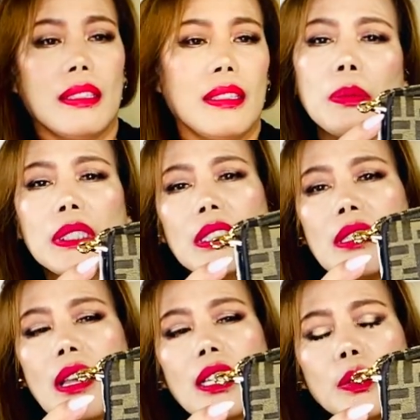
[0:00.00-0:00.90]
but it's
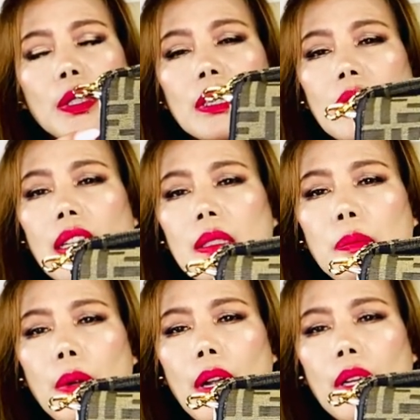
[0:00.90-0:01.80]
actually dark
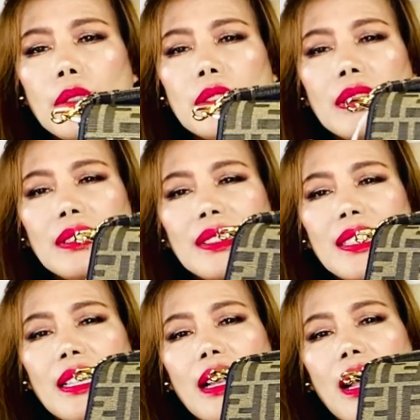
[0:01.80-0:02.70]
brown.
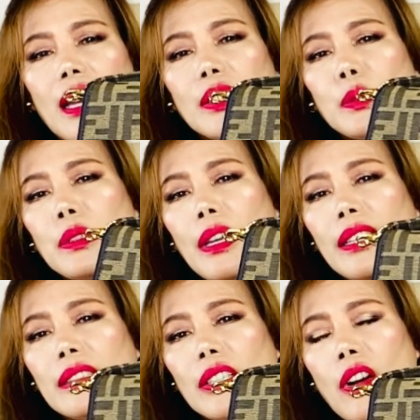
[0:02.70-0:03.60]
I do
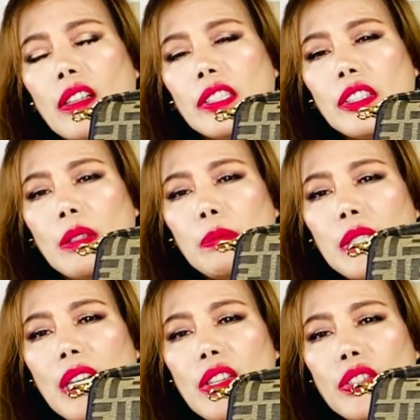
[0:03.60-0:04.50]
like the color
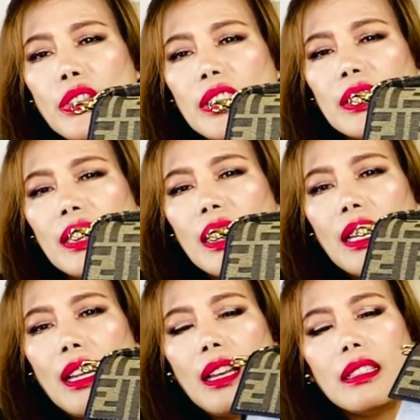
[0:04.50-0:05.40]
combination,
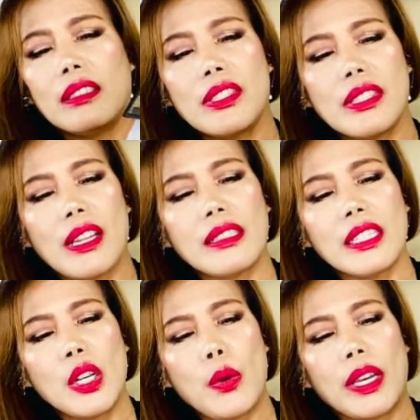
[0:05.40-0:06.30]
and there's
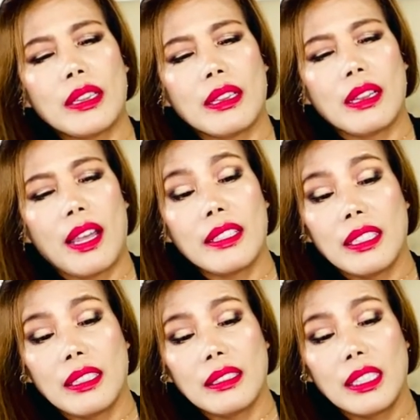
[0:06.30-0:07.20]
nothing quite like
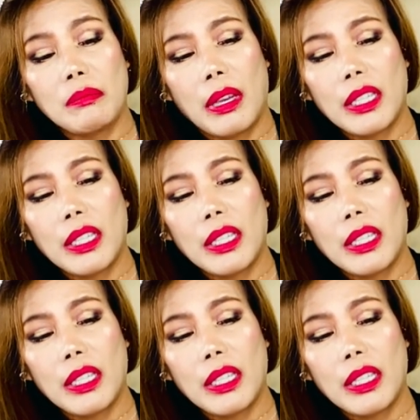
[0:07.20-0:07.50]
it in my